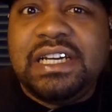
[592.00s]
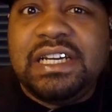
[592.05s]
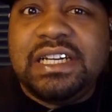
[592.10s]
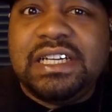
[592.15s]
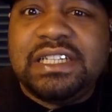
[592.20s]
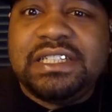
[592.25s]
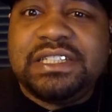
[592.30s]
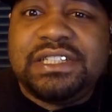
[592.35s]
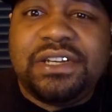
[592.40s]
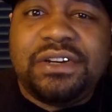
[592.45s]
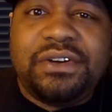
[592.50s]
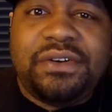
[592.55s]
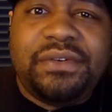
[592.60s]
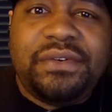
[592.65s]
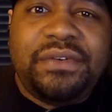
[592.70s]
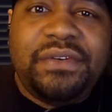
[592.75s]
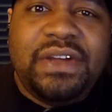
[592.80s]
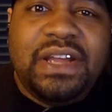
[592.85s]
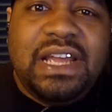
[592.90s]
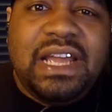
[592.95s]

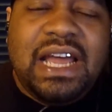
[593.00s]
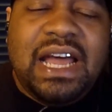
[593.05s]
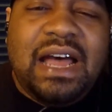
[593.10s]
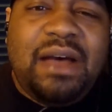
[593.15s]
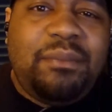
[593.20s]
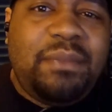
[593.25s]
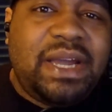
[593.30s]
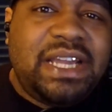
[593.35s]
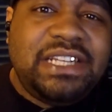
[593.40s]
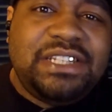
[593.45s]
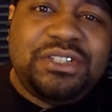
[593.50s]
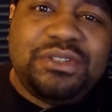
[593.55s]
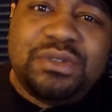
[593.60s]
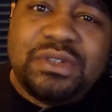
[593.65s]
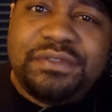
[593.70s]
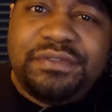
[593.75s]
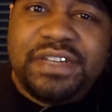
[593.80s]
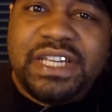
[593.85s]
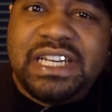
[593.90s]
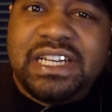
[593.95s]
so I might do a
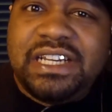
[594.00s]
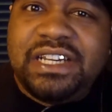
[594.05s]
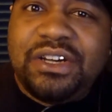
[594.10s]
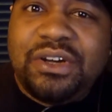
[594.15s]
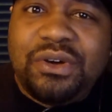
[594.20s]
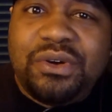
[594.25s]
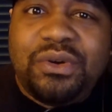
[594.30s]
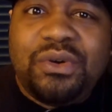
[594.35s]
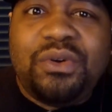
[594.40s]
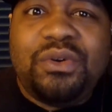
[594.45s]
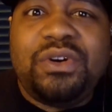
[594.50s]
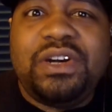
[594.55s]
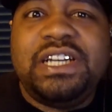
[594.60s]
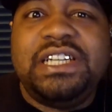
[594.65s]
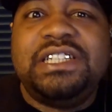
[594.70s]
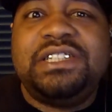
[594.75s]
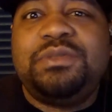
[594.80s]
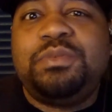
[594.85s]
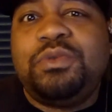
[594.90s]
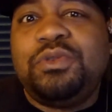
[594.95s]
video on
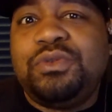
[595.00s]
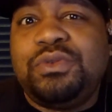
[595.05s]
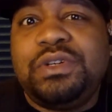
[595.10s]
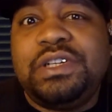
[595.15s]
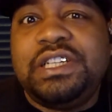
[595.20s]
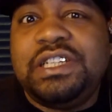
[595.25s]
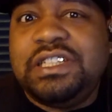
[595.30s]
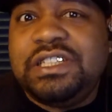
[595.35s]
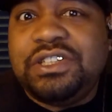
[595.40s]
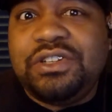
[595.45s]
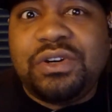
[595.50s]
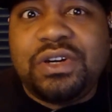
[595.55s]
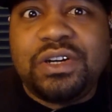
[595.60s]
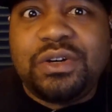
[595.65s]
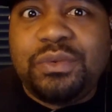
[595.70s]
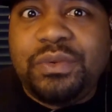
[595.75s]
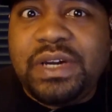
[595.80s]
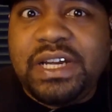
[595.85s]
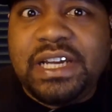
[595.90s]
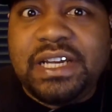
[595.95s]
exploring the
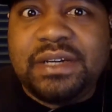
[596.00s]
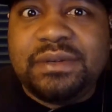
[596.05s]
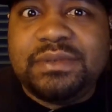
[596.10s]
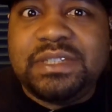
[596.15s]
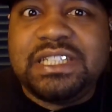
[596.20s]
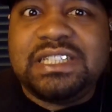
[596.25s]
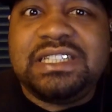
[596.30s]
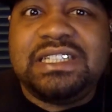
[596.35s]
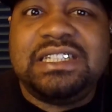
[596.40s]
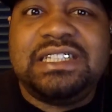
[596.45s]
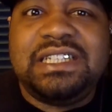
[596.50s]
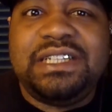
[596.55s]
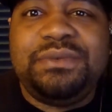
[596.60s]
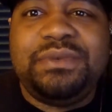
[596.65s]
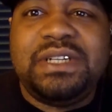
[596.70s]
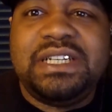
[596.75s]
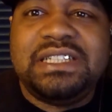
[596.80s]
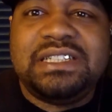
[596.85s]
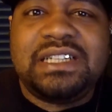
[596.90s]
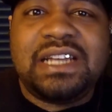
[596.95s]
dark web just to see
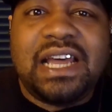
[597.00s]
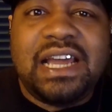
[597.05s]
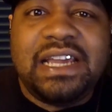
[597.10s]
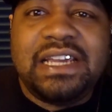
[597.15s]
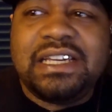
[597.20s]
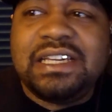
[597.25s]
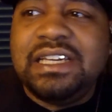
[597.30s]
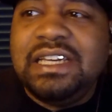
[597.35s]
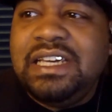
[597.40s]
what it's like.